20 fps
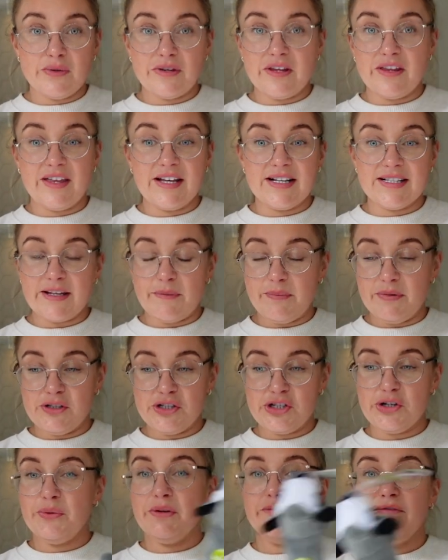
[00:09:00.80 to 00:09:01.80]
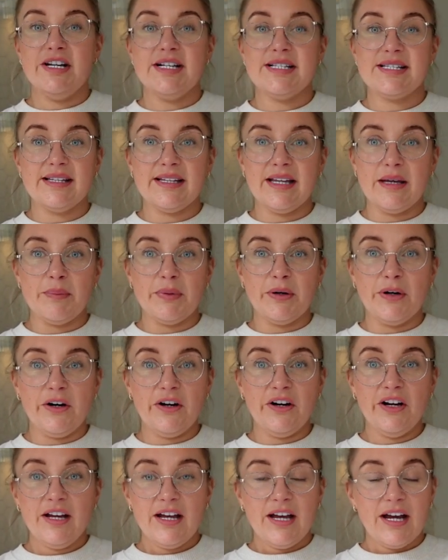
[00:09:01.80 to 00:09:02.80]
with the things I've been showing recently,
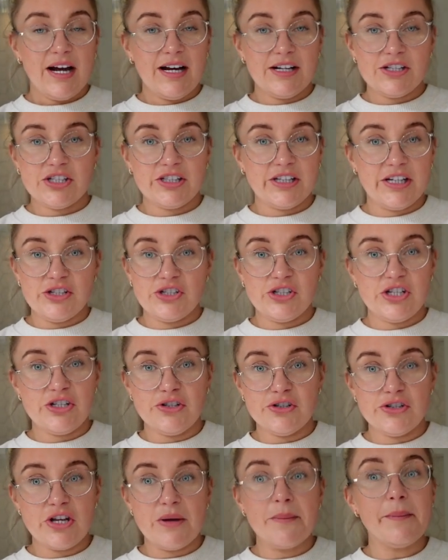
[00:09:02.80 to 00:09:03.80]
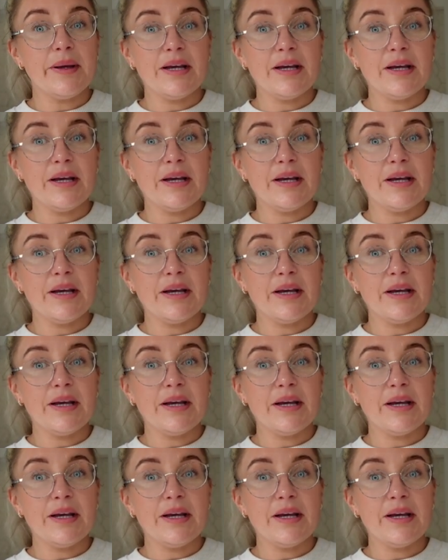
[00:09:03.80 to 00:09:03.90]
but actually she doesn't,